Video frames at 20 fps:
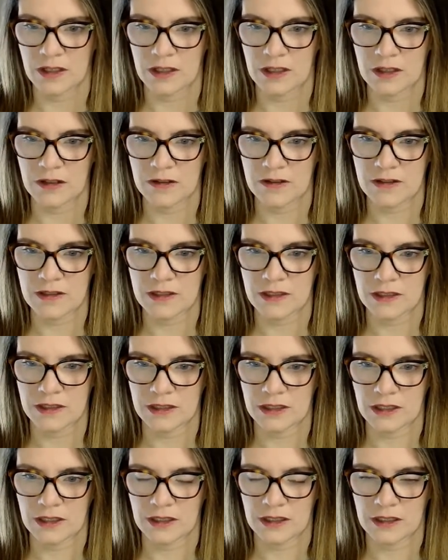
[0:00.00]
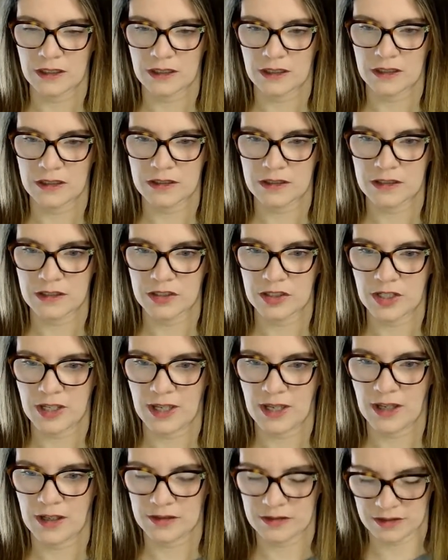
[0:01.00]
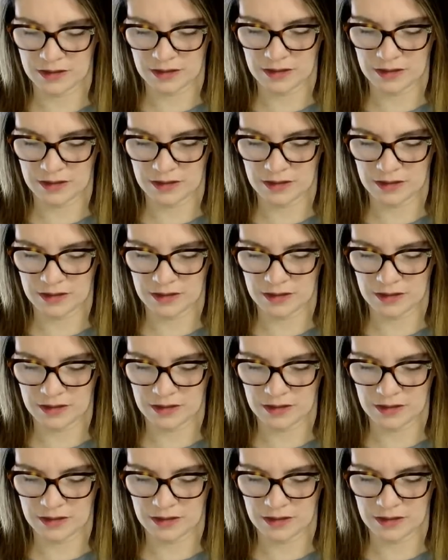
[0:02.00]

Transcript: Here's the link to chat.